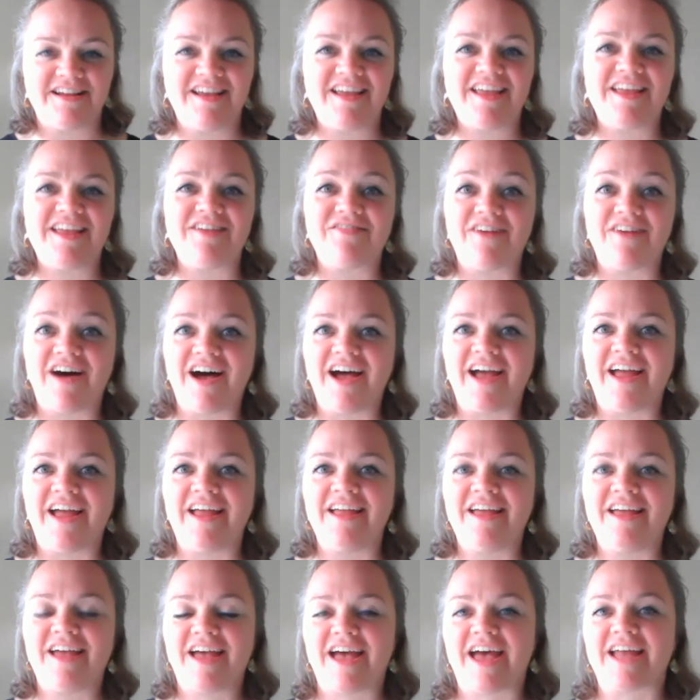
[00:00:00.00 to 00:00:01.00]
if
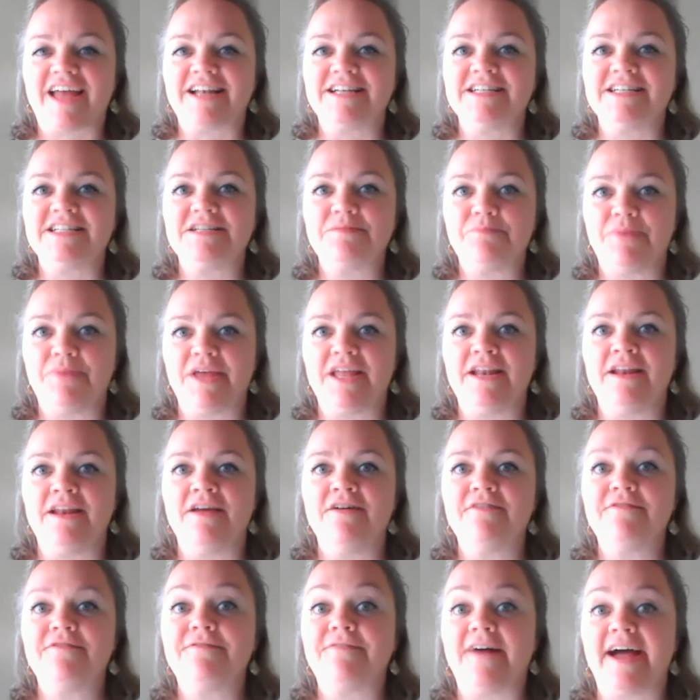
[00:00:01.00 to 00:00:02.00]
I hadn't been
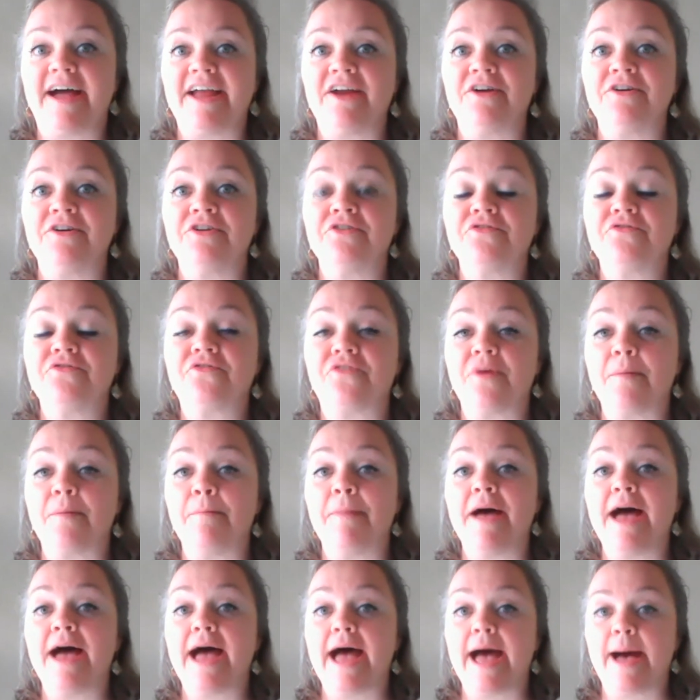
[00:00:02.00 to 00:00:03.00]
fired from
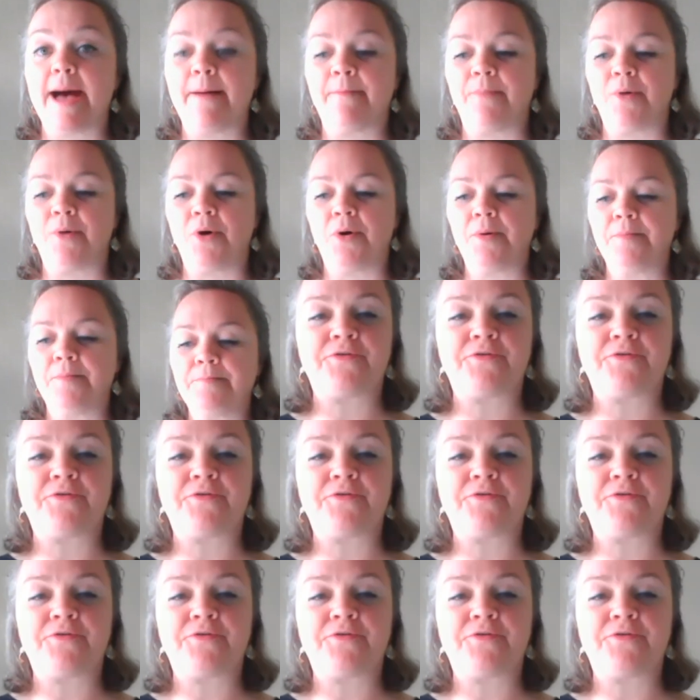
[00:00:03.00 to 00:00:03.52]
Apple."